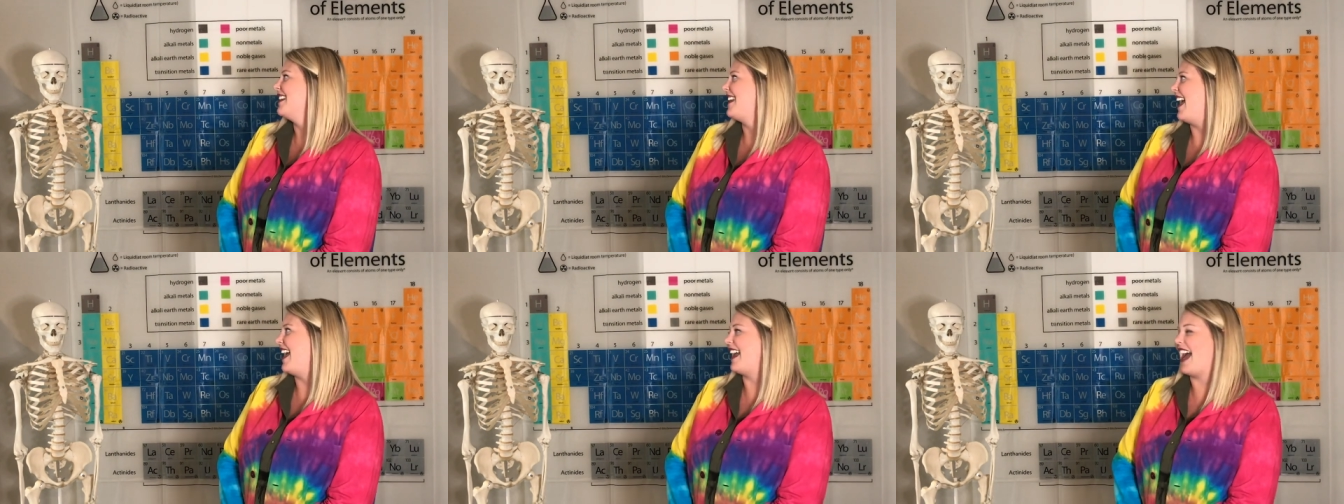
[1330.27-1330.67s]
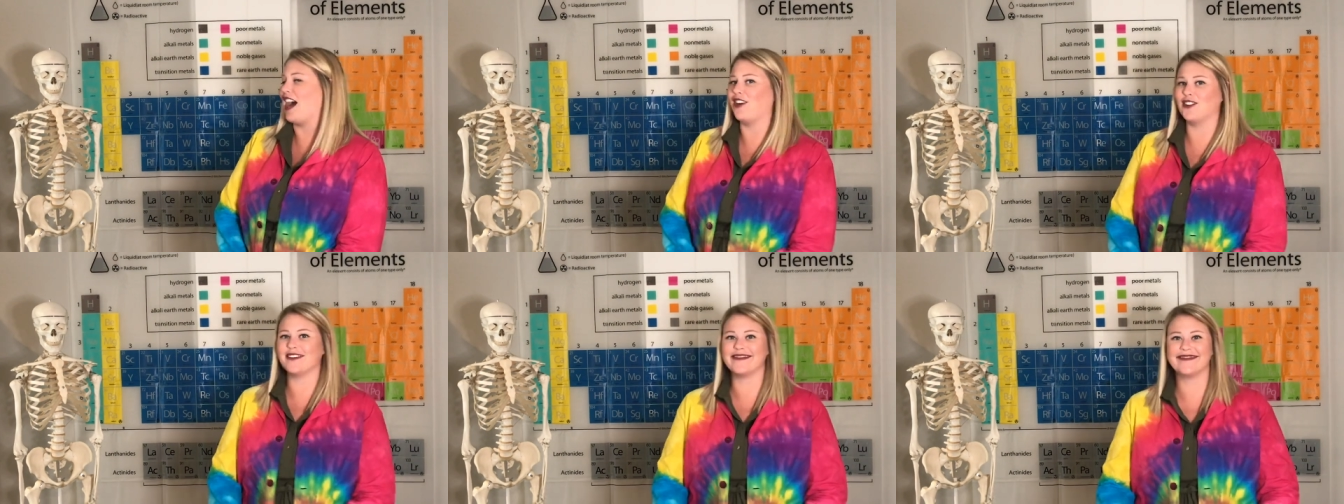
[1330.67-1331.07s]
Hang
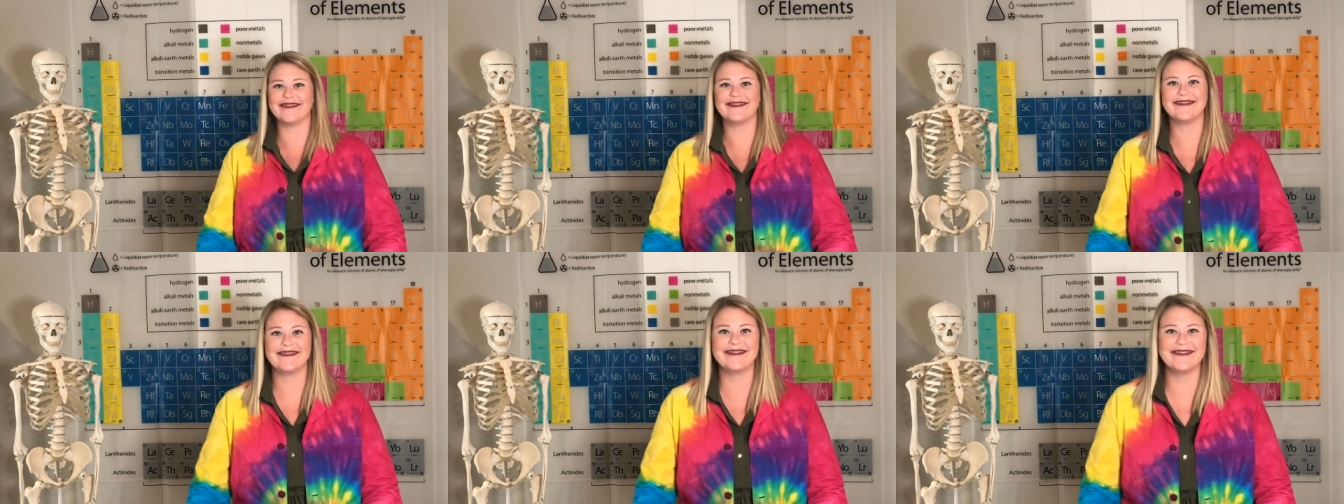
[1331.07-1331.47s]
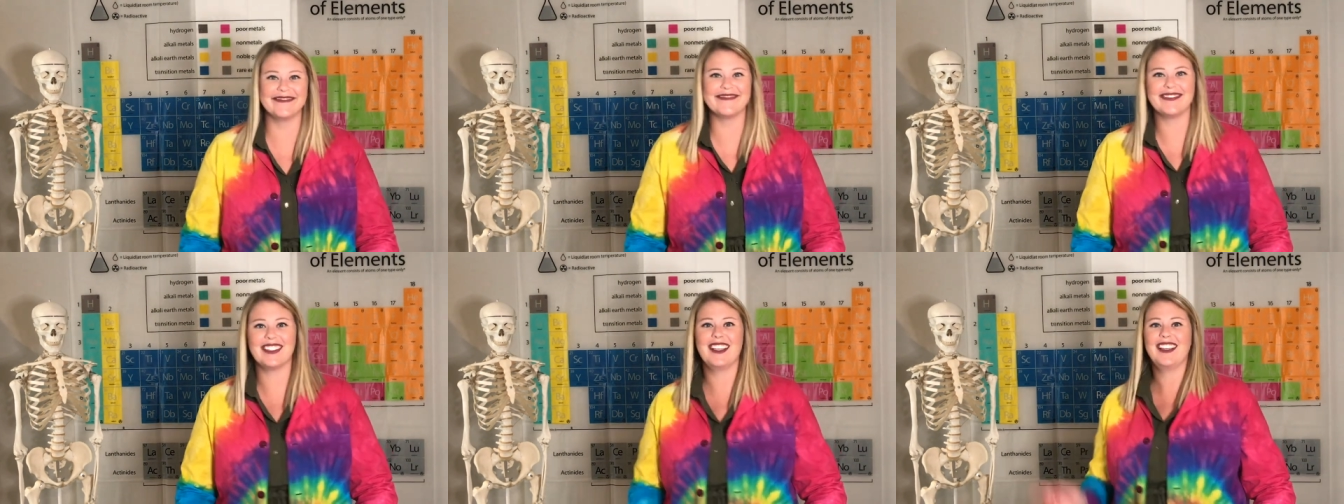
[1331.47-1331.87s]
out,
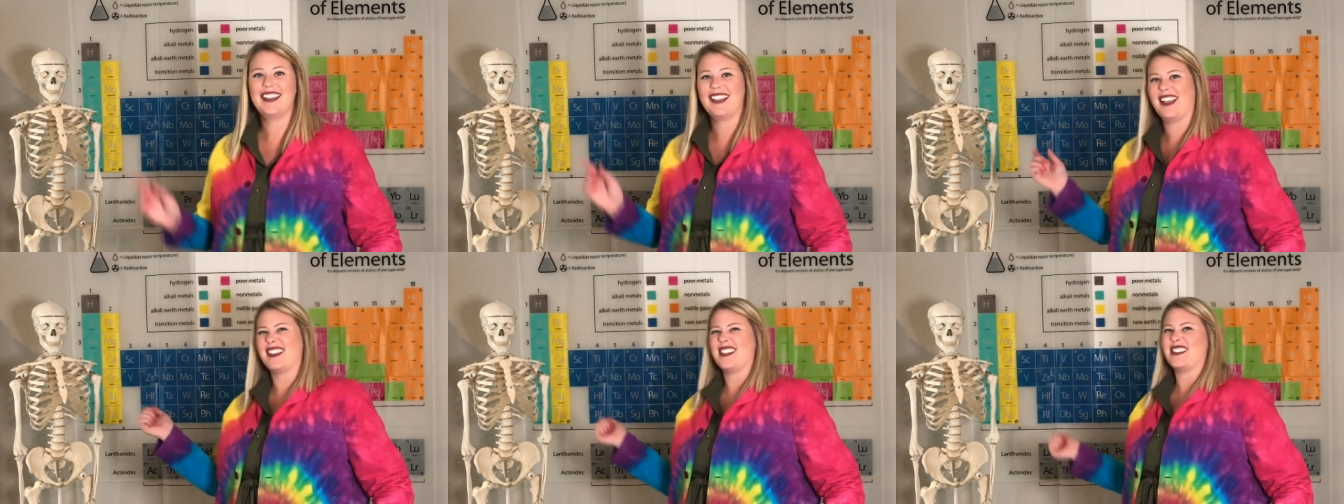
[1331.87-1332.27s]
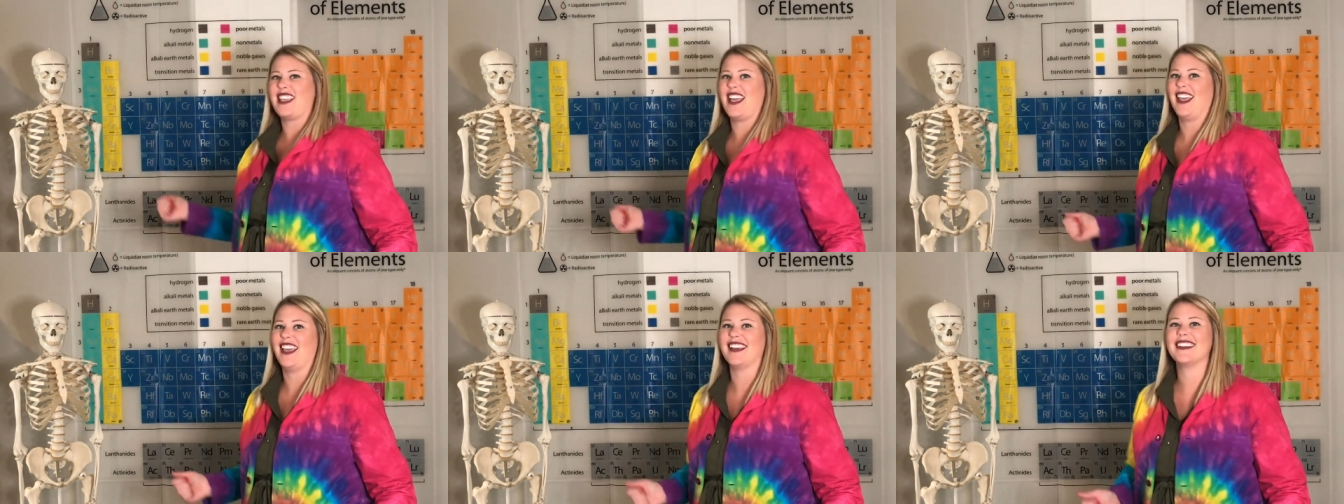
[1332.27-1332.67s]
because he's
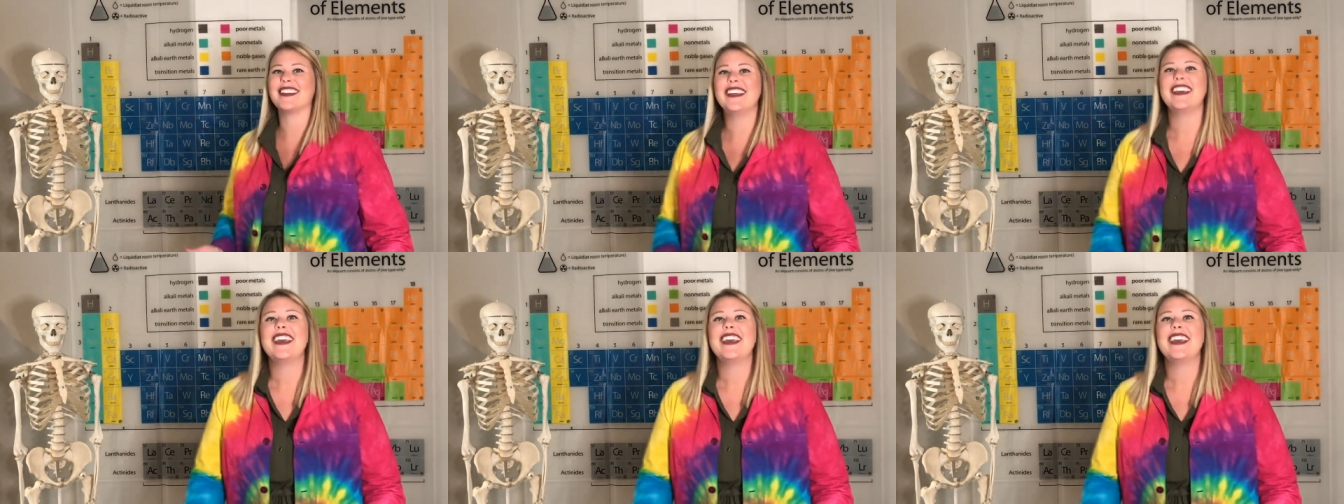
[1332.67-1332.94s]
hanging.